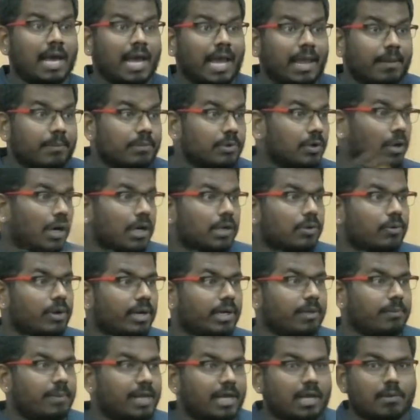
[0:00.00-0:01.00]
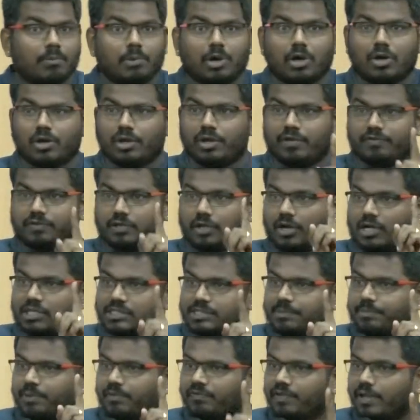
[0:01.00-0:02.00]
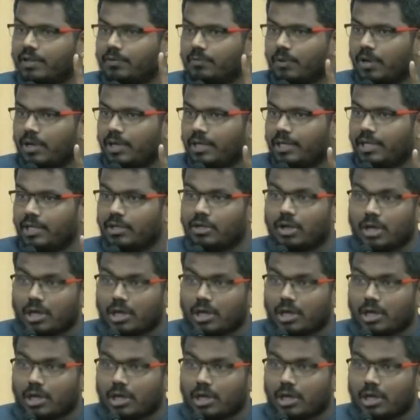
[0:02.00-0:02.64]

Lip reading: I am not going to make a mockery of the concept of equality,